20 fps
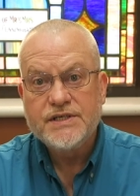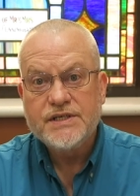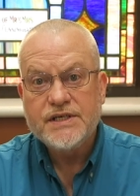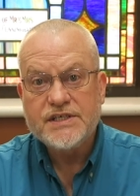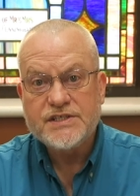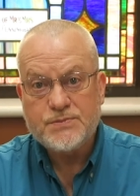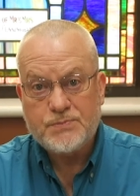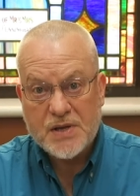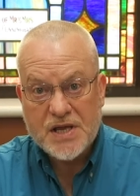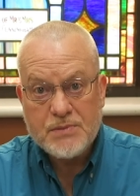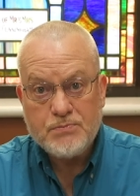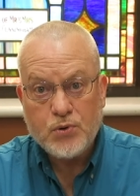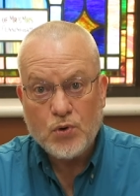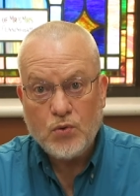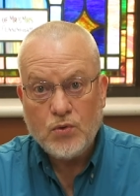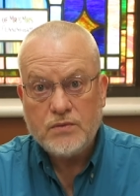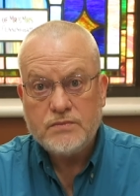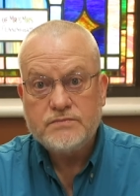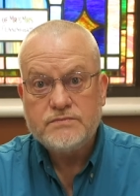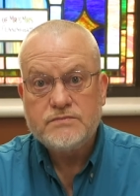as
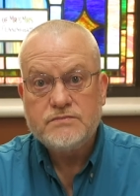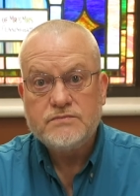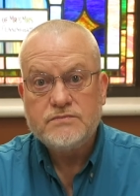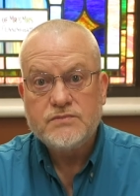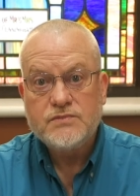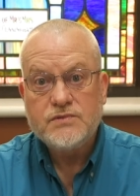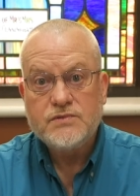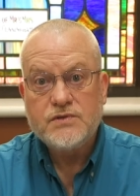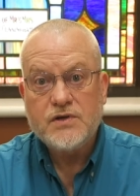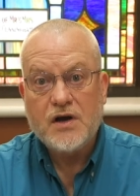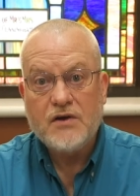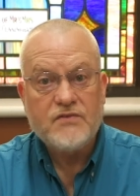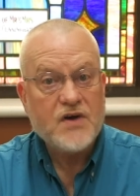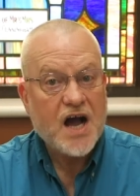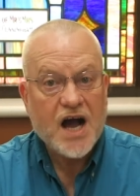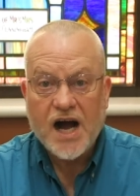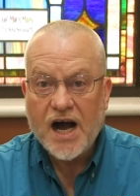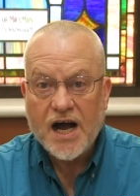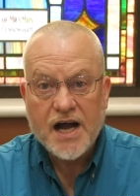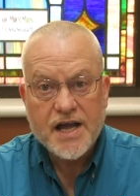people of
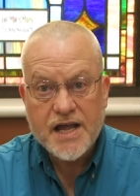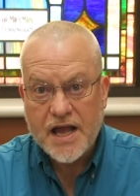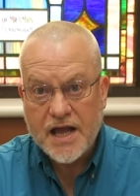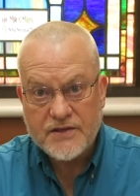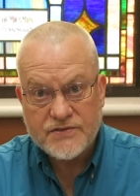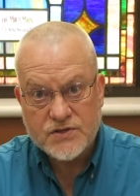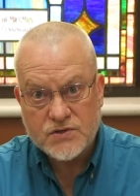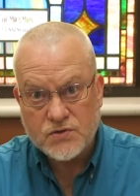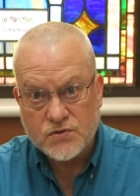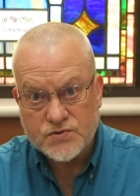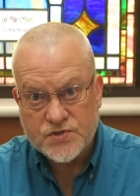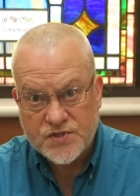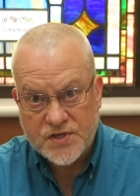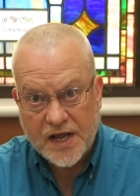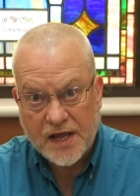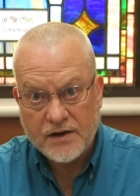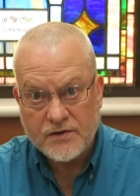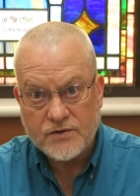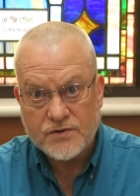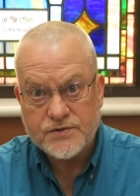high ethical
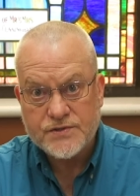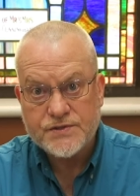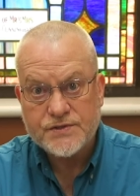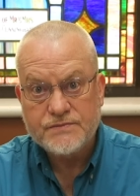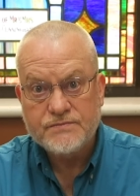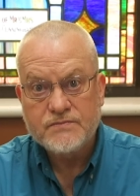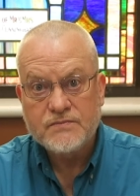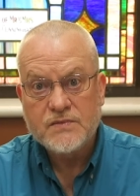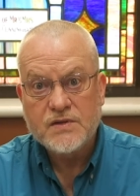standards,